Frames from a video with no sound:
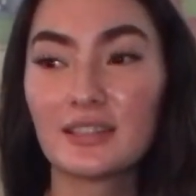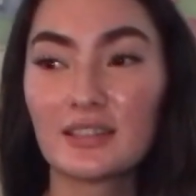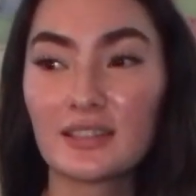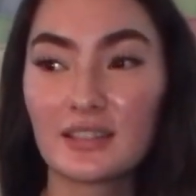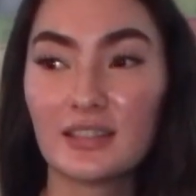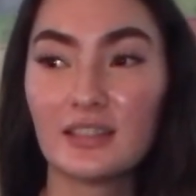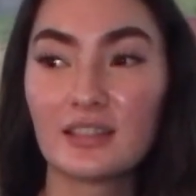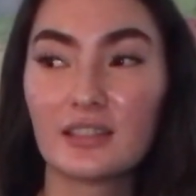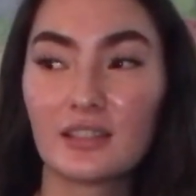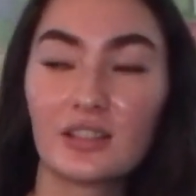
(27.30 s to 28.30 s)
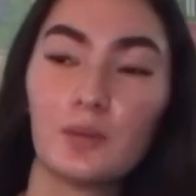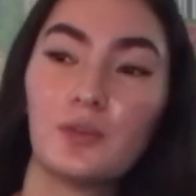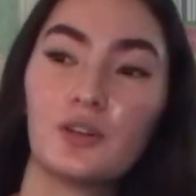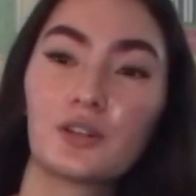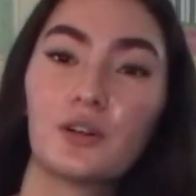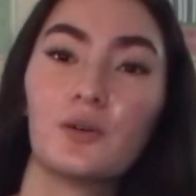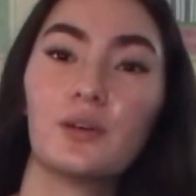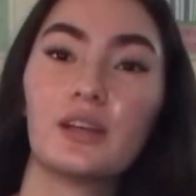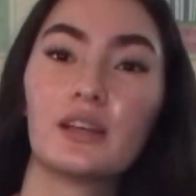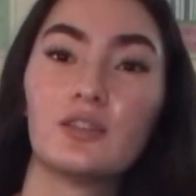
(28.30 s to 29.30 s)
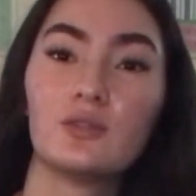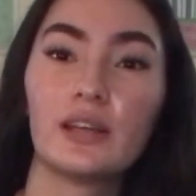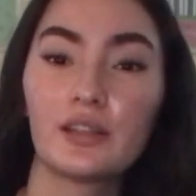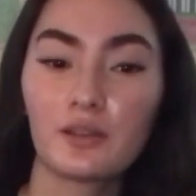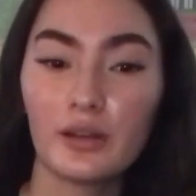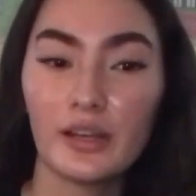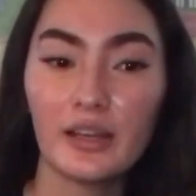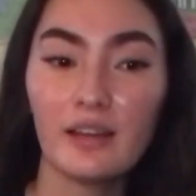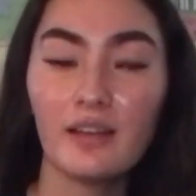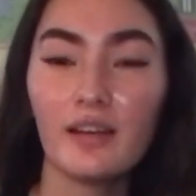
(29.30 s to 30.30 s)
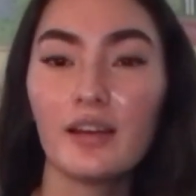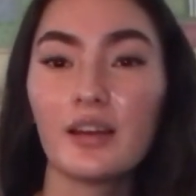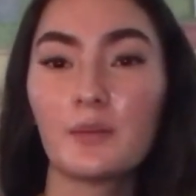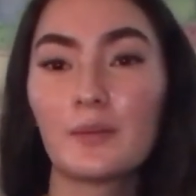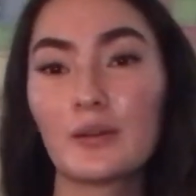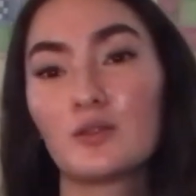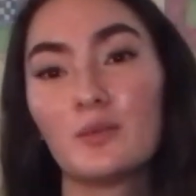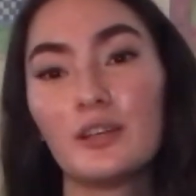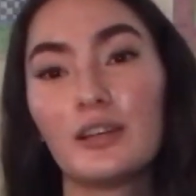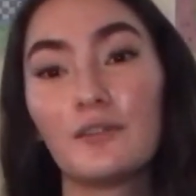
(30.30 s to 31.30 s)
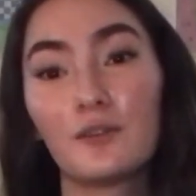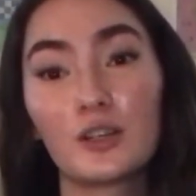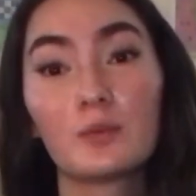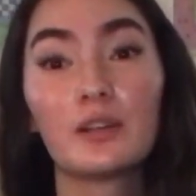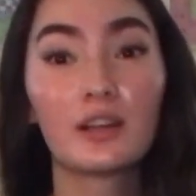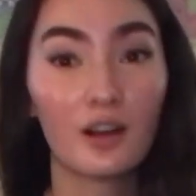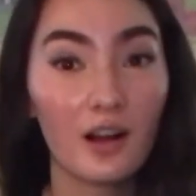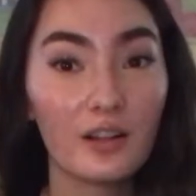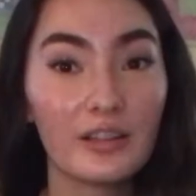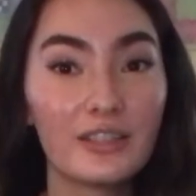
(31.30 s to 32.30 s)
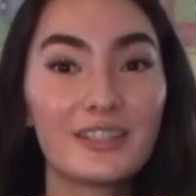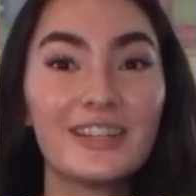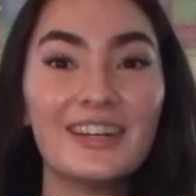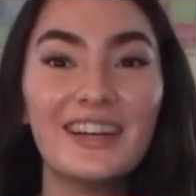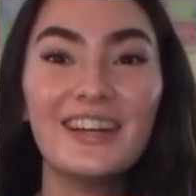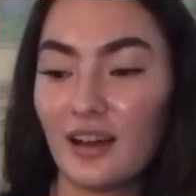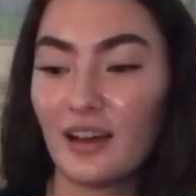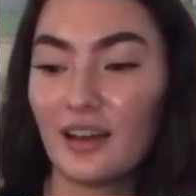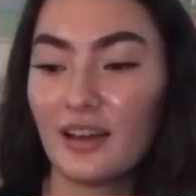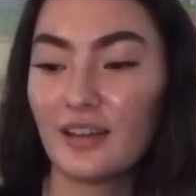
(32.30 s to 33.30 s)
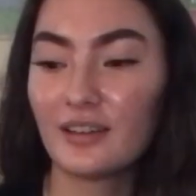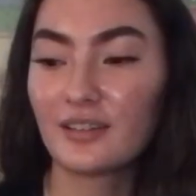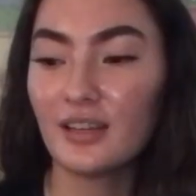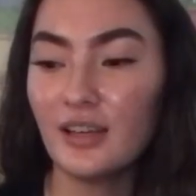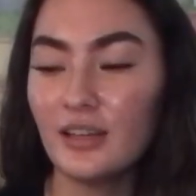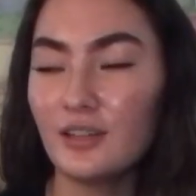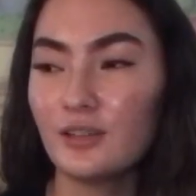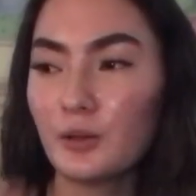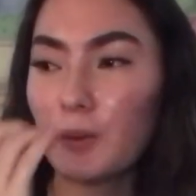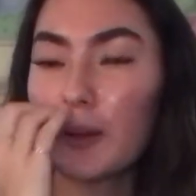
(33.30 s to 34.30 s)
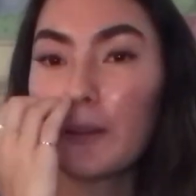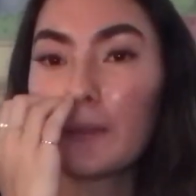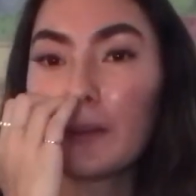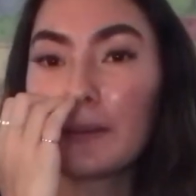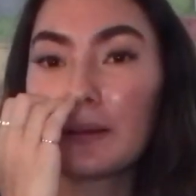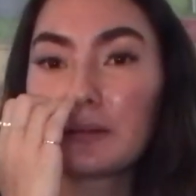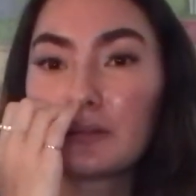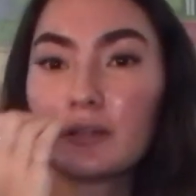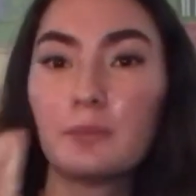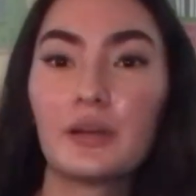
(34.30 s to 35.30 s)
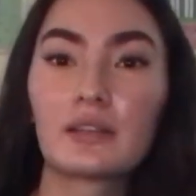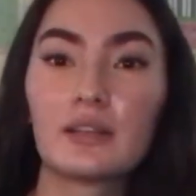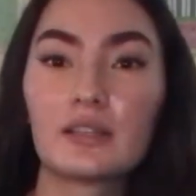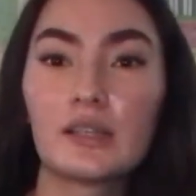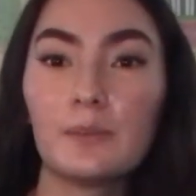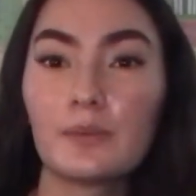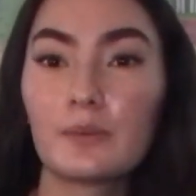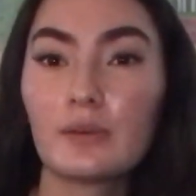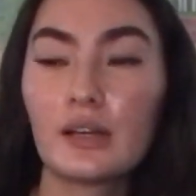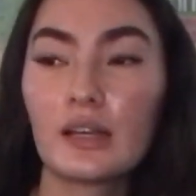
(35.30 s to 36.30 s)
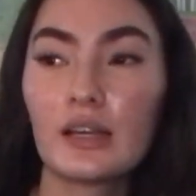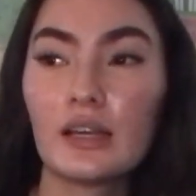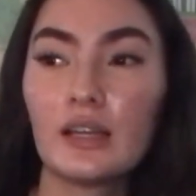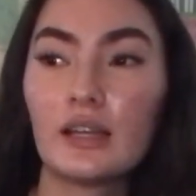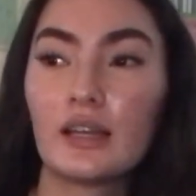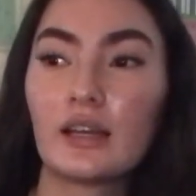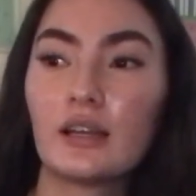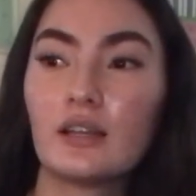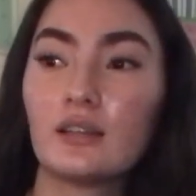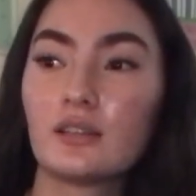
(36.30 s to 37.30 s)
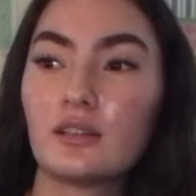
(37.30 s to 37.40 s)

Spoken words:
since the summer going into 8th grade, and I am about to be a freshman in college. I decided, you know what, maybe I should pick things up again, and